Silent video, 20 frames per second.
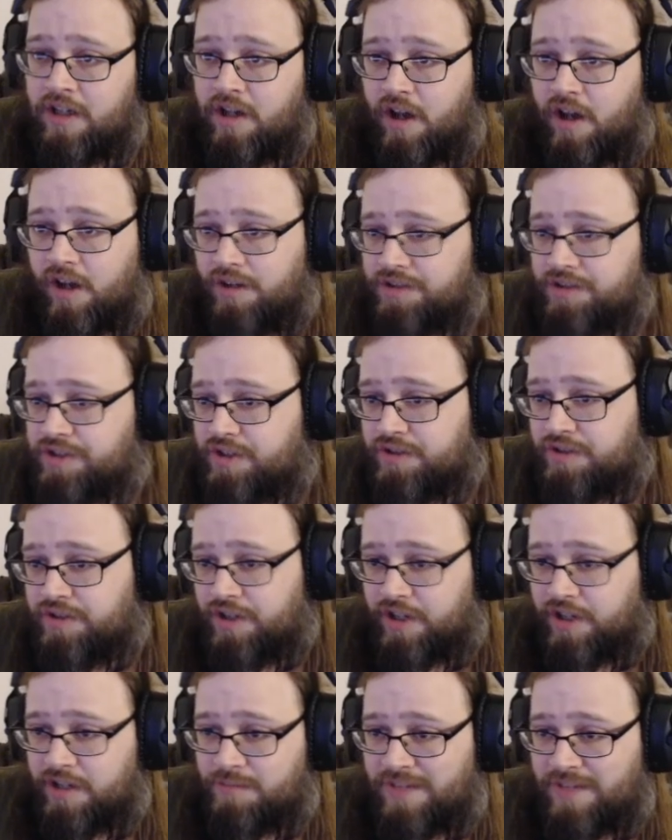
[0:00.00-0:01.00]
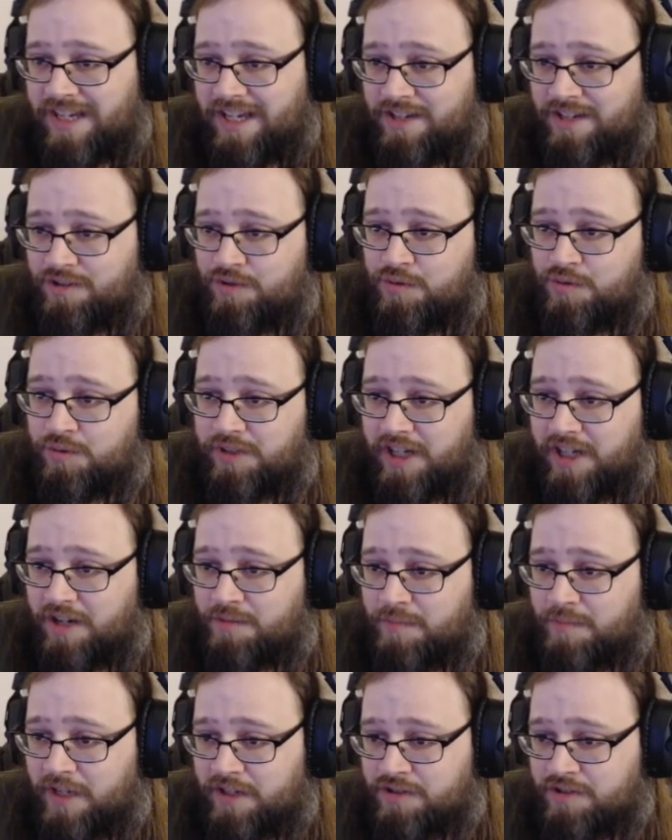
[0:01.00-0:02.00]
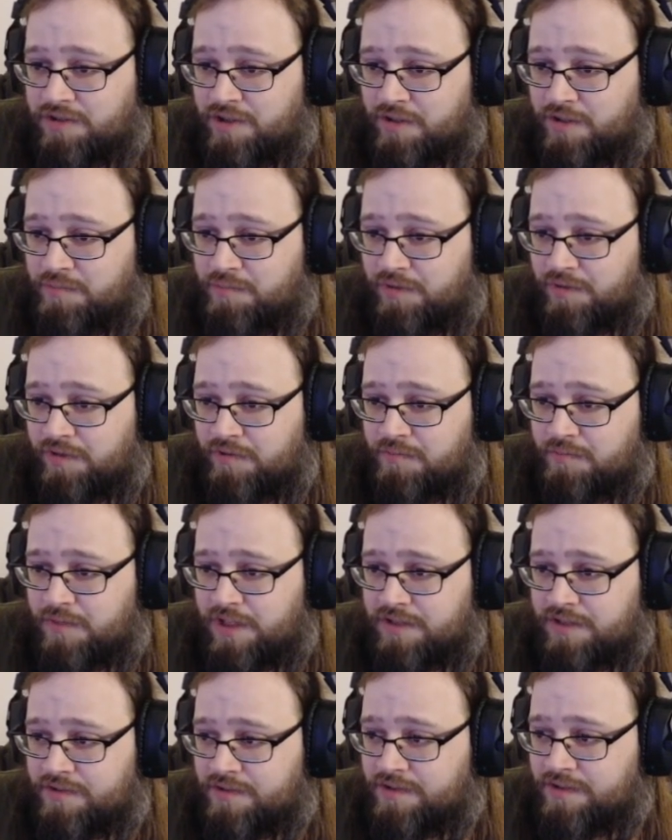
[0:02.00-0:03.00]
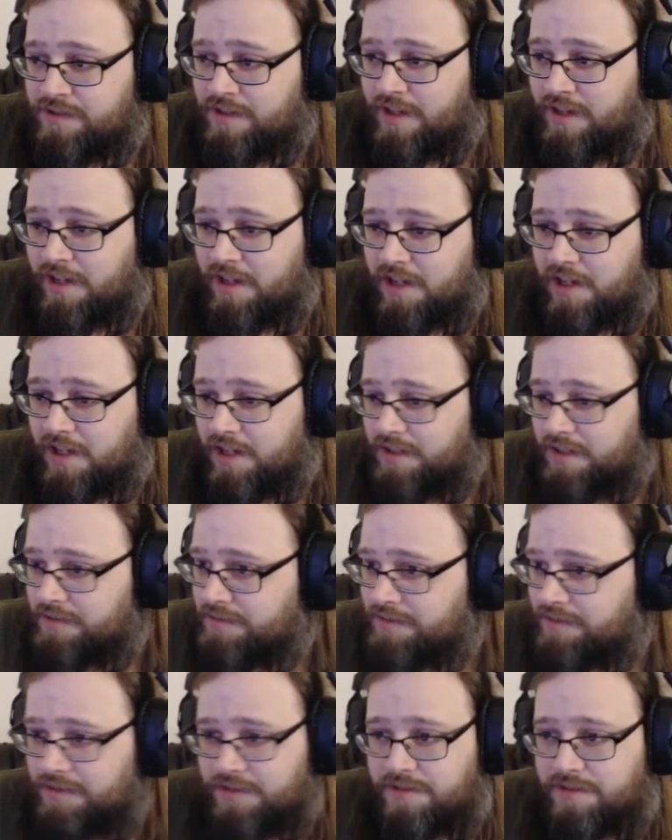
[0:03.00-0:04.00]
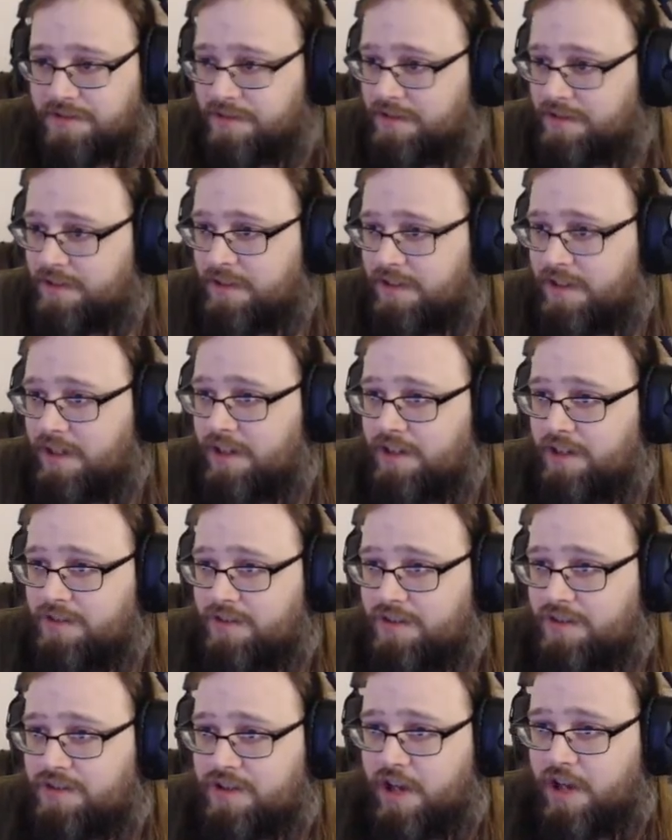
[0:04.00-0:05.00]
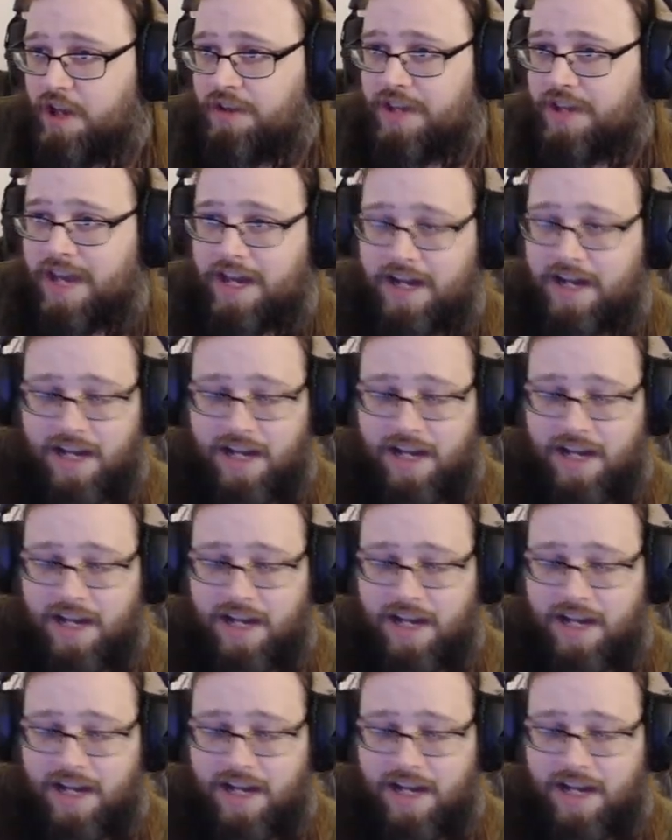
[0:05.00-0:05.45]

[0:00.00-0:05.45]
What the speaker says: Also, you're going to be getting cooldown manager improvements and There's all that.